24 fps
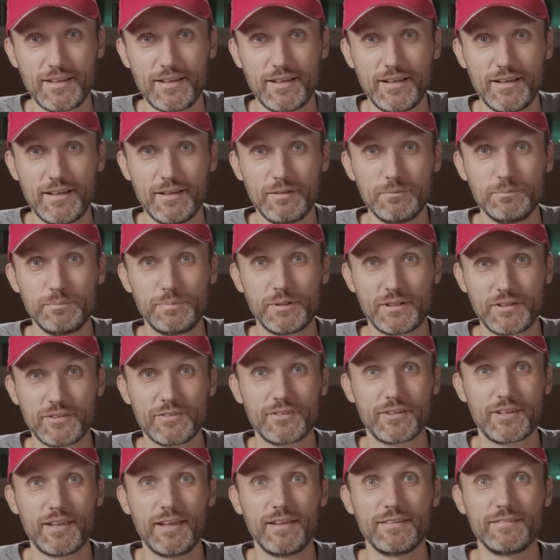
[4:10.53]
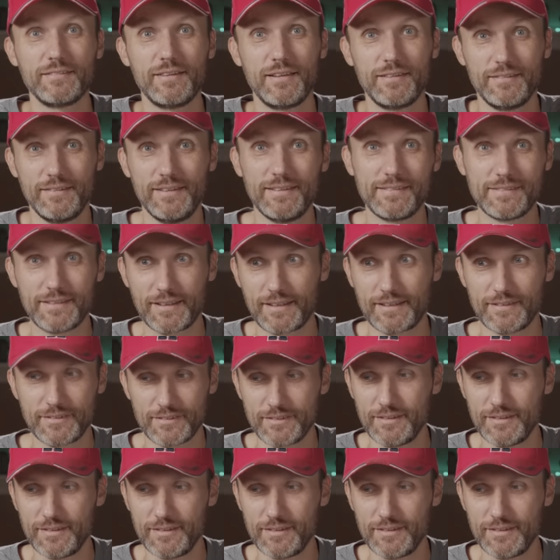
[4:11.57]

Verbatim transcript: uh, because again, unless I can,